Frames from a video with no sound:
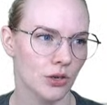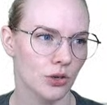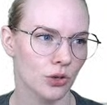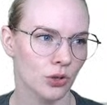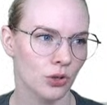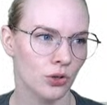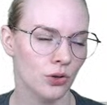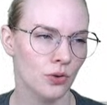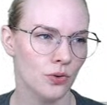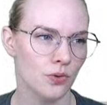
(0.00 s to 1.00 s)

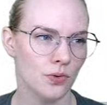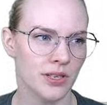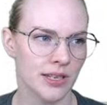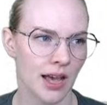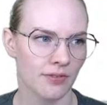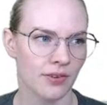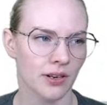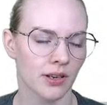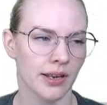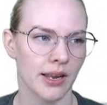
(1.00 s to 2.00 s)
you
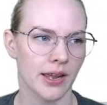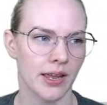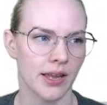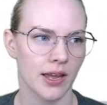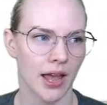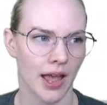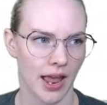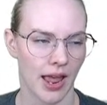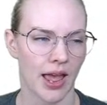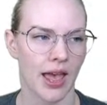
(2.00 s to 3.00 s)
definitely
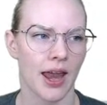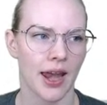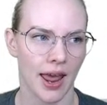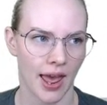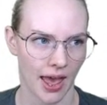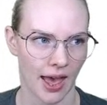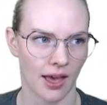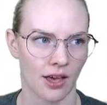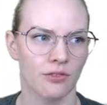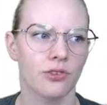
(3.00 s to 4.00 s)
can
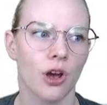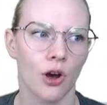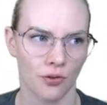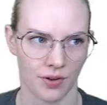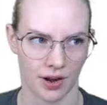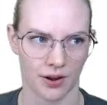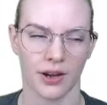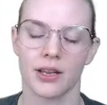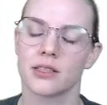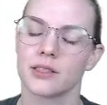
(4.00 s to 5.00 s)
have
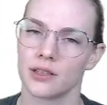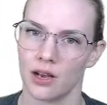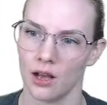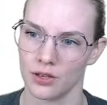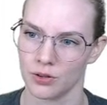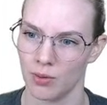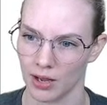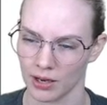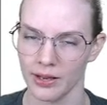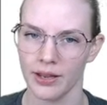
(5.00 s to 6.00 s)
covariates in causal
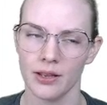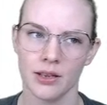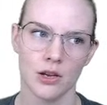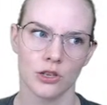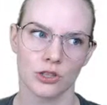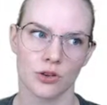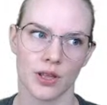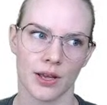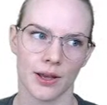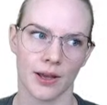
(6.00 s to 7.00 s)
modeling. So
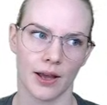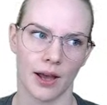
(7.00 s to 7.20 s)
the